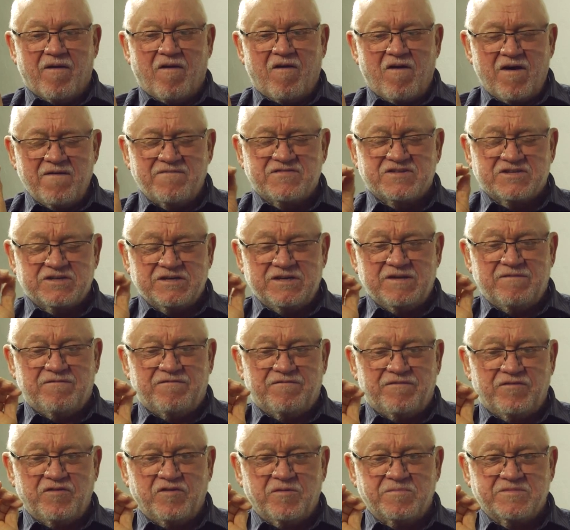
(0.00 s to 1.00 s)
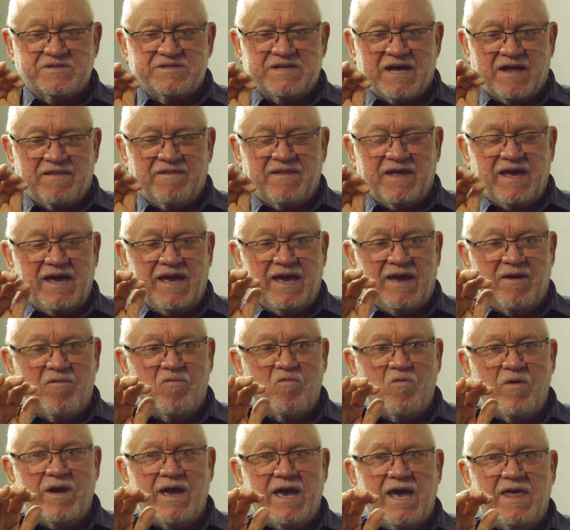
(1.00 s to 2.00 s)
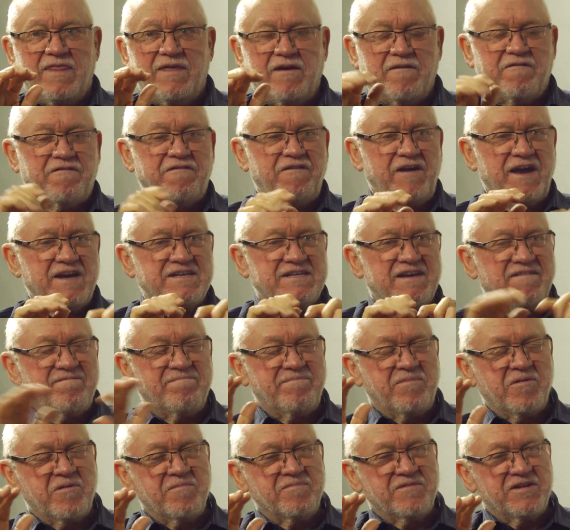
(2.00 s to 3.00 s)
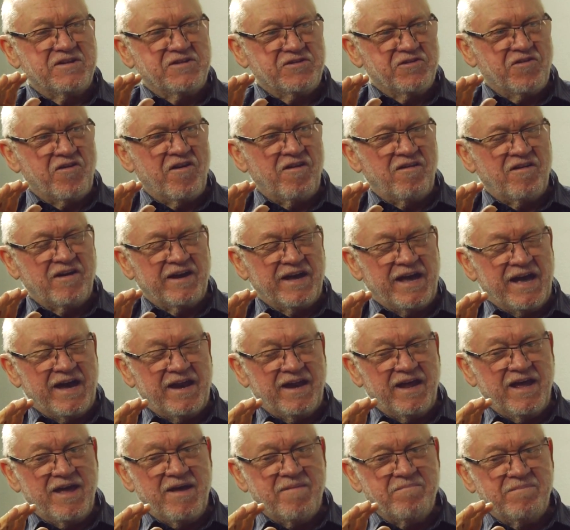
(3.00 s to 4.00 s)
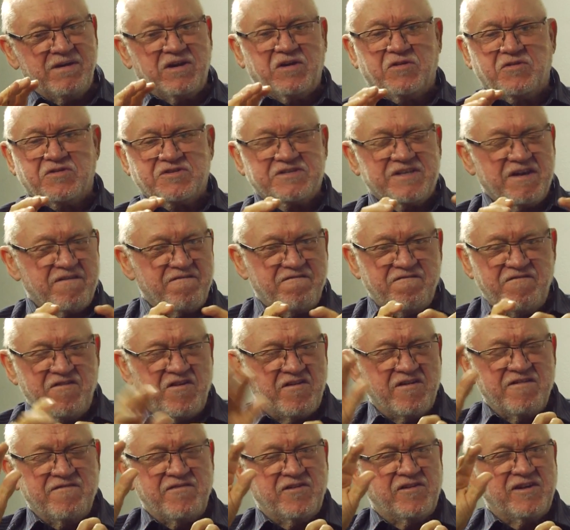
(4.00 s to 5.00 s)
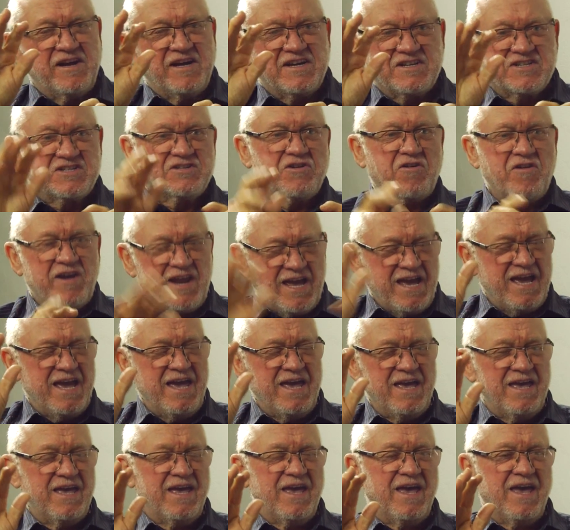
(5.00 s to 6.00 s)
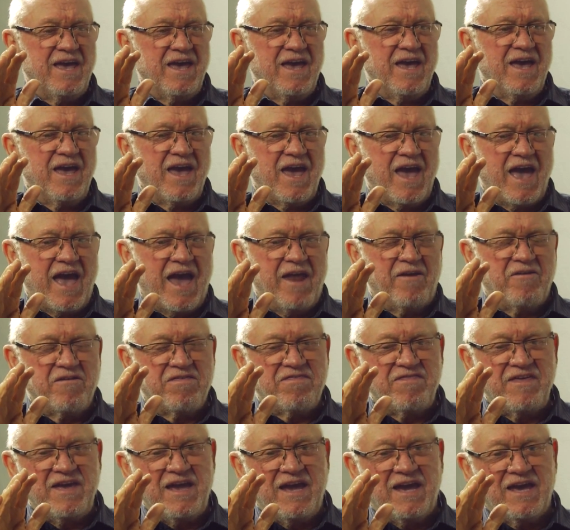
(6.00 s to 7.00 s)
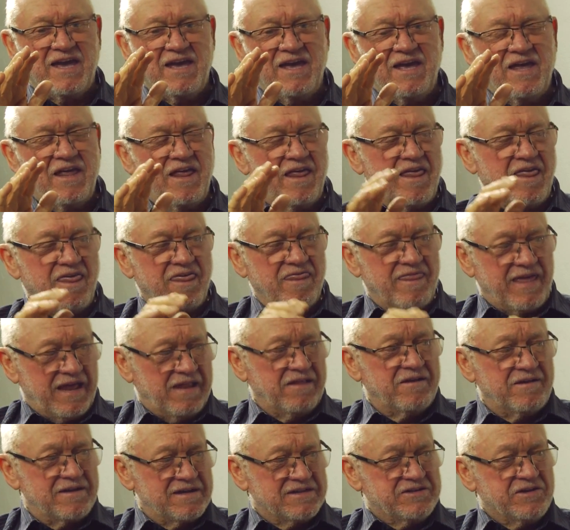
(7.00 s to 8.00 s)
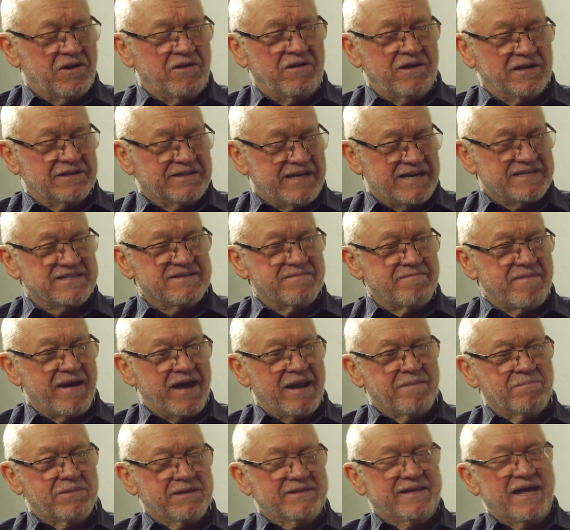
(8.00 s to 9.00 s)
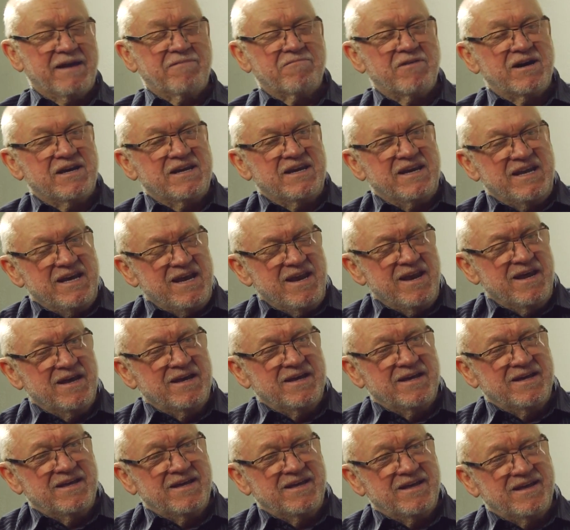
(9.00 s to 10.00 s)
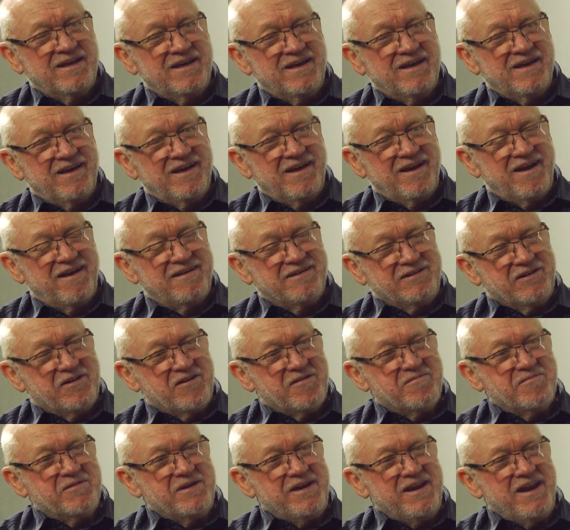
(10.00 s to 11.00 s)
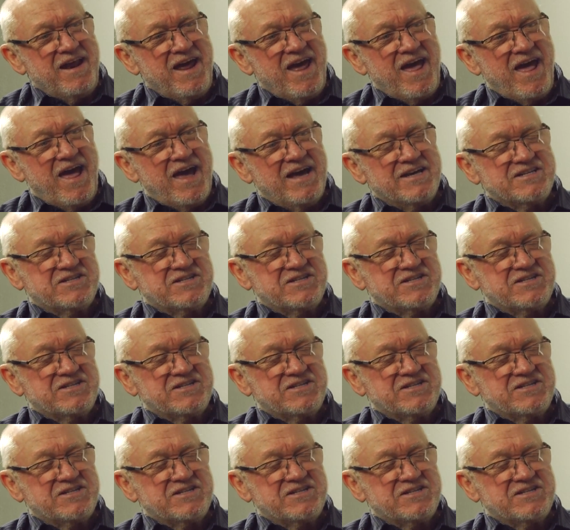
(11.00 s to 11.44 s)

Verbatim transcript: I've seen films done there where the effects have bombed the dialogue out because they're very very exciting, and I think that line of dialogue doesn't matter, but that one did. Do you know what I mean? Mm.